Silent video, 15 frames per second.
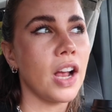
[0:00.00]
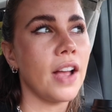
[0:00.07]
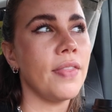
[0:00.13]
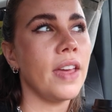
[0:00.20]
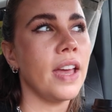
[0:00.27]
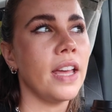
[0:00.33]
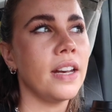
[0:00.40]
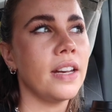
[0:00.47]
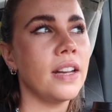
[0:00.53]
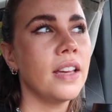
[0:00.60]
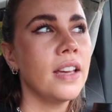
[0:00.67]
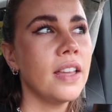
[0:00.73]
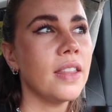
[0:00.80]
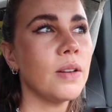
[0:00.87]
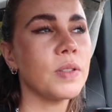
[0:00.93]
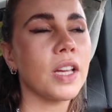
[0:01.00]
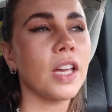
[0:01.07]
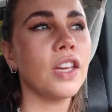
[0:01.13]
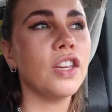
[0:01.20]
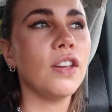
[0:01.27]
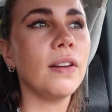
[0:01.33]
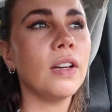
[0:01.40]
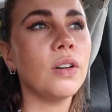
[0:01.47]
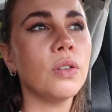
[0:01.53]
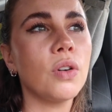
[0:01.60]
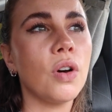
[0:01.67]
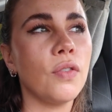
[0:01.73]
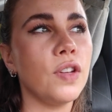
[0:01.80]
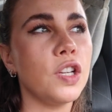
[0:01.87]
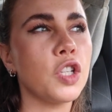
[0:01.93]
and then there was like a cute little
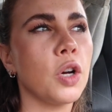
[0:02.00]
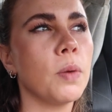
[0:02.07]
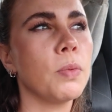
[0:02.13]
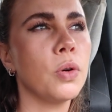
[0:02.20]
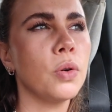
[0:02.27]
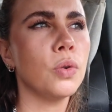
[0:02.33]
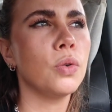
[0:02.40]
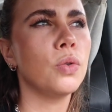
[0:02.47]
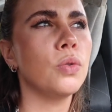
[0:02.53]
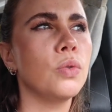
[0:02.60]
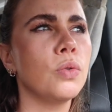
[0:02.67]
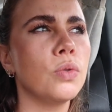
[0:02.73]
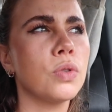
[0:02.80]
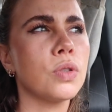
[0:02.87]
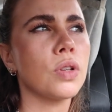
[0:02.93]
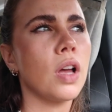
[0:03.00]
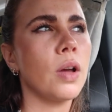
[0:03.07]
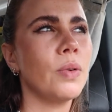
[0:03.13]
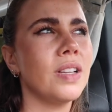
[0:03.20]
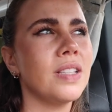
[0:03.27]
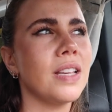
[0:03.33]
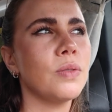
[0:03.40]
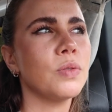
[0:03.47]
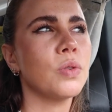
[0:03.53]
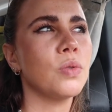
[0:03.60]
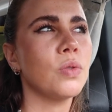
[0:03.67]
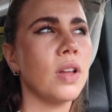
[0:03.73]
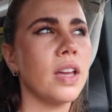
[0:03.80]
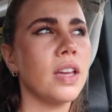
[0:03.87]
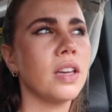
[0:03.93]
coffee shop called, I want to say it was
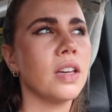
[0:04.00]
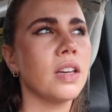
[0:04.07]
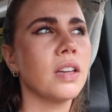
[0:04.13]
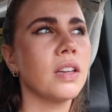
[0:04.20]
called like